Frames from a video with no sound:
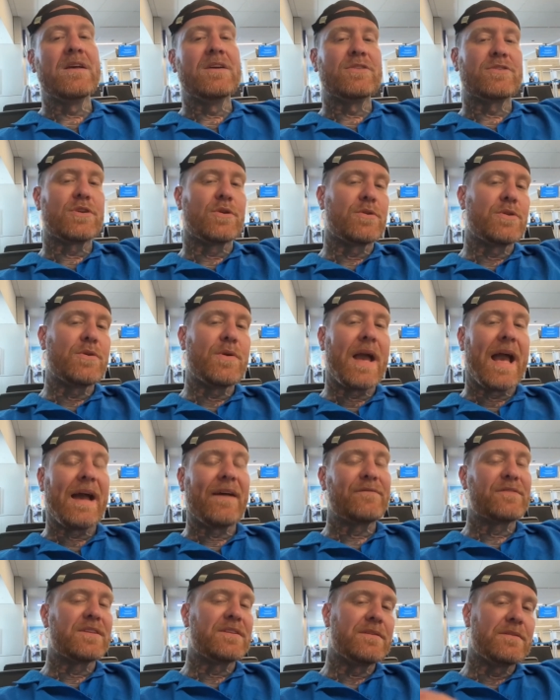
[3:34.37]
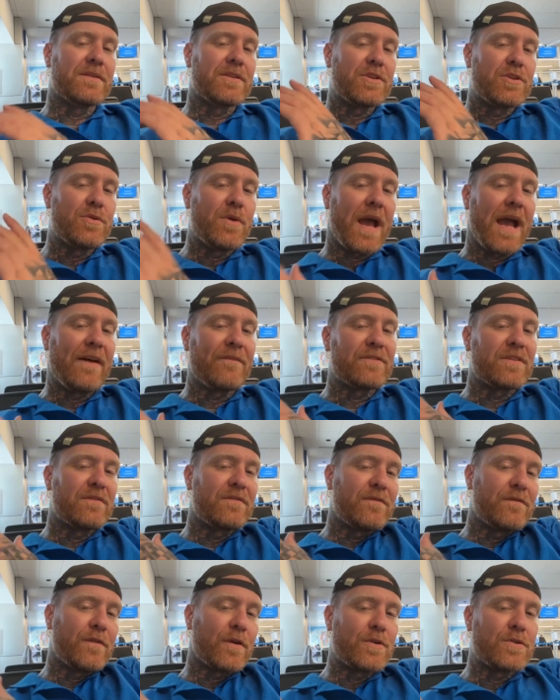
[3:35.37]
So you have to
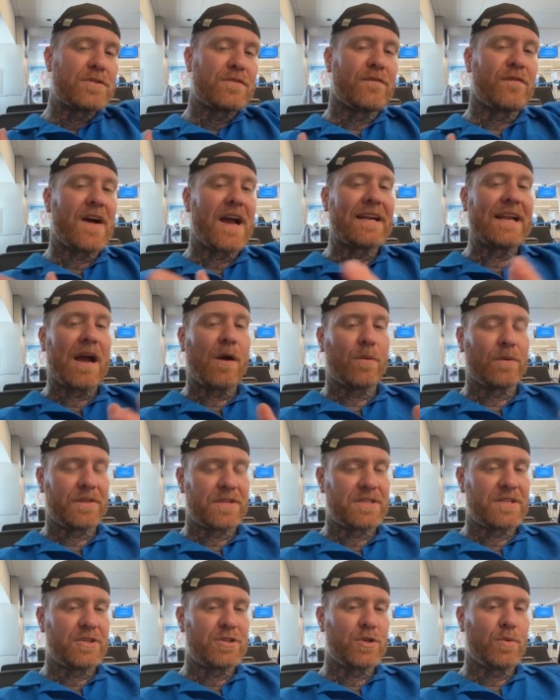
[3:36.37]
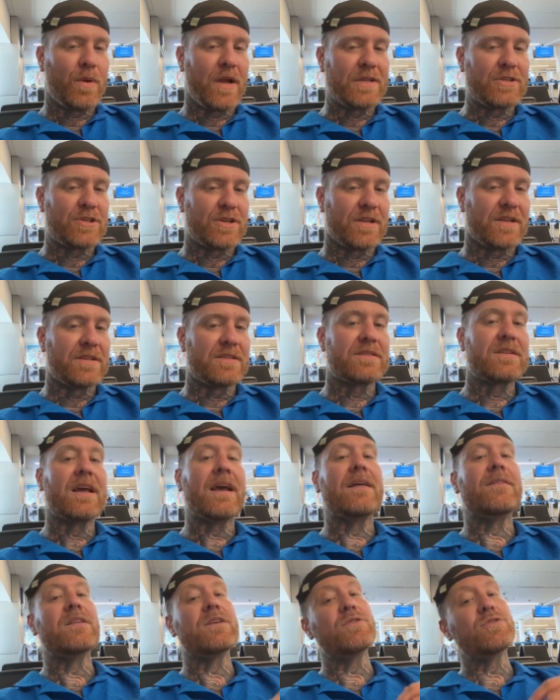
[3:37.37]
first find out what the situation is,
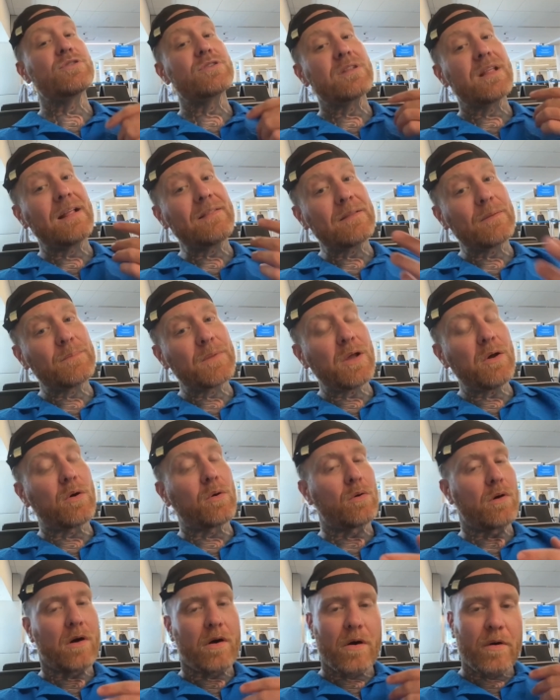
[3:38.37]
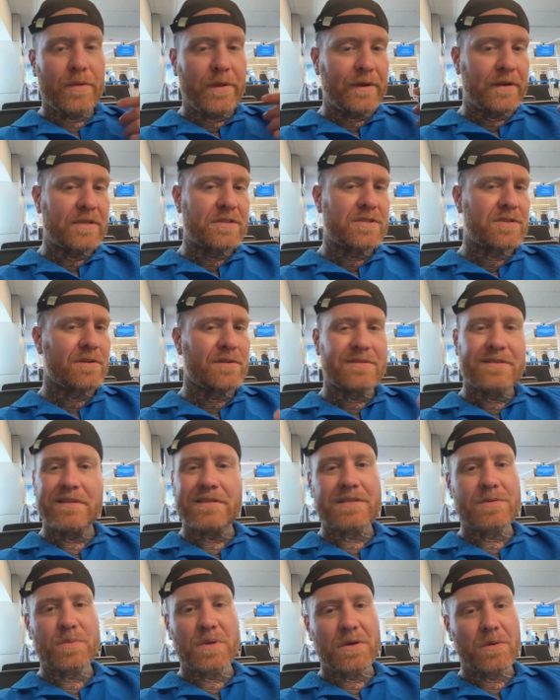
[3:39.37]
and then you just let them know all their concerns. And
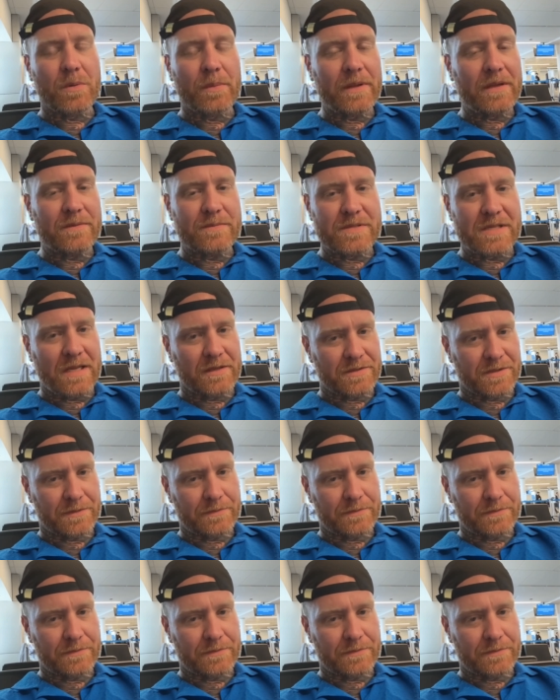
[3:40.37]
this is what it normally comes down to.